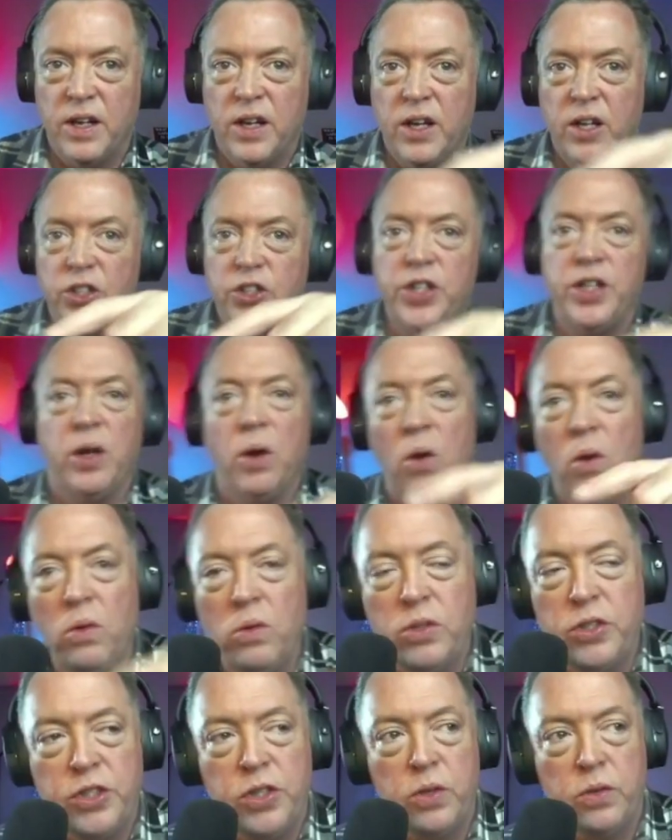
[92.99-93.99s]
She
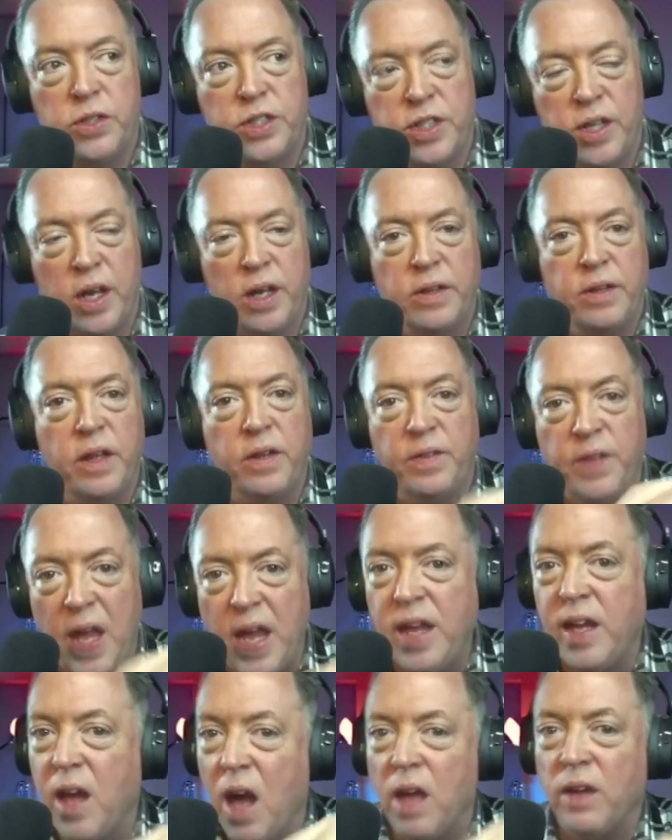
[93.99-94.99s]
also said that
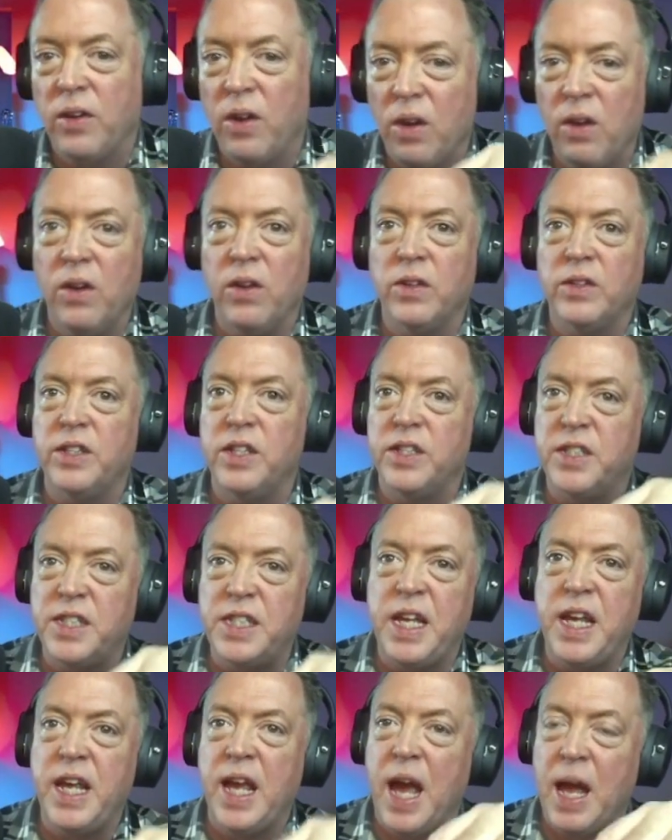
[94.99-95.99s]
they got her to
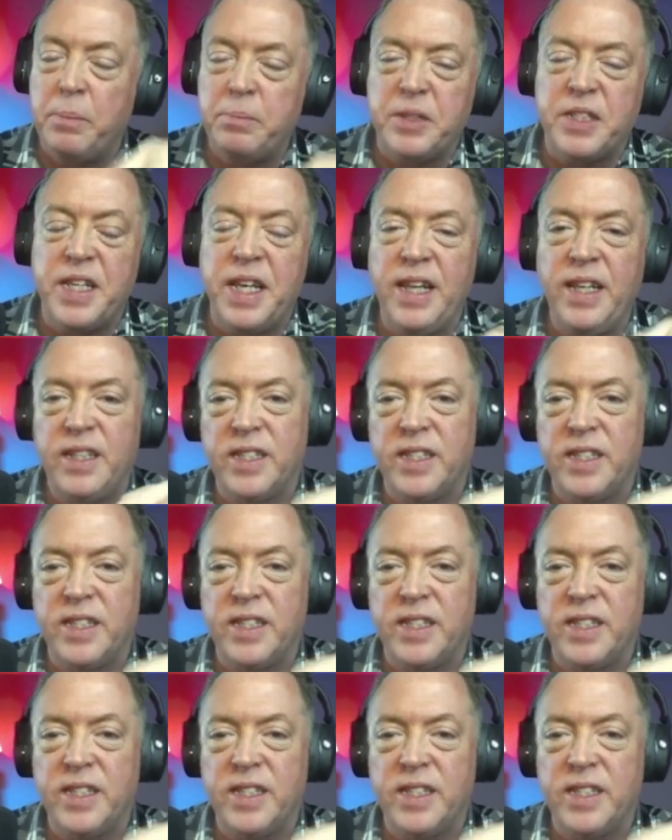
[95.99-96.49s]
see Epstein's